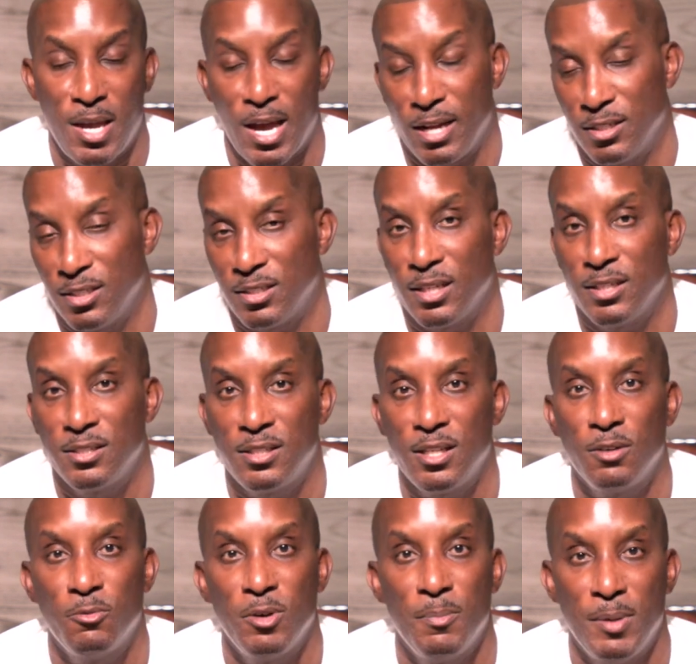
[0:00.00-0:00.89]
I'll just say,
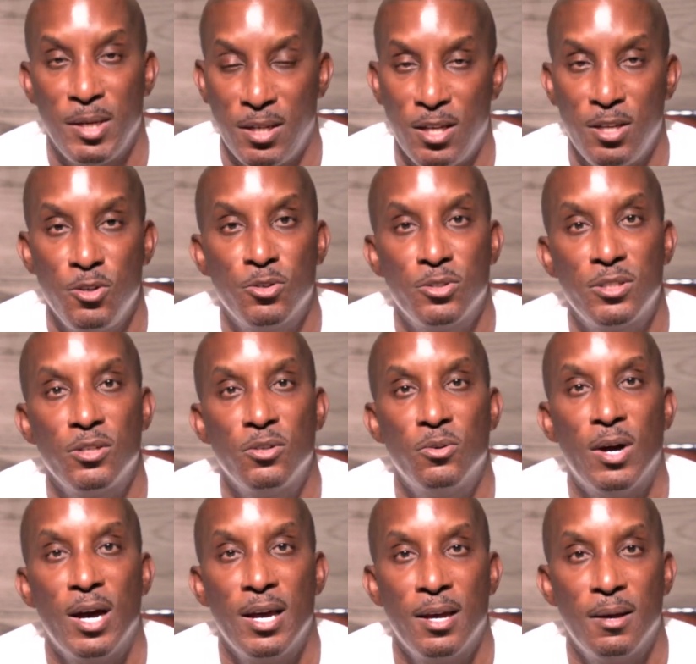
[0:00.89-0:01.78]
stick with me, and then you'll see
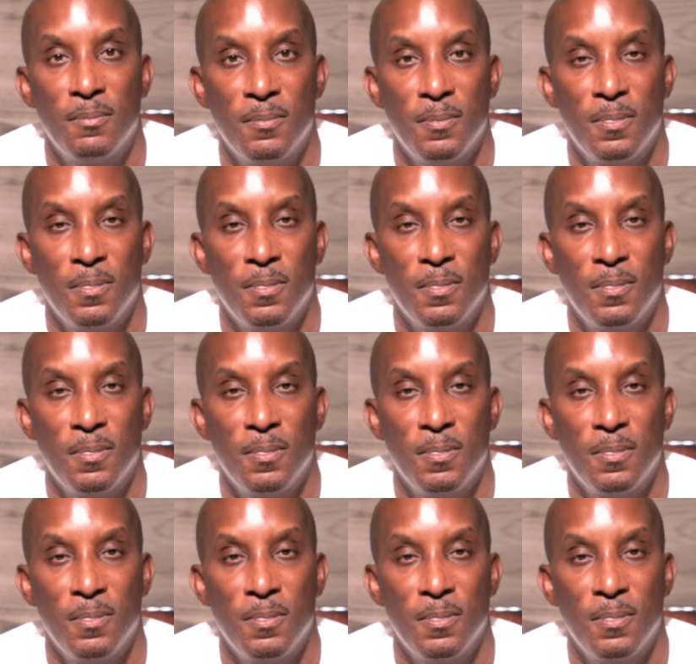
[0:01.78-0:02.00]
who I am.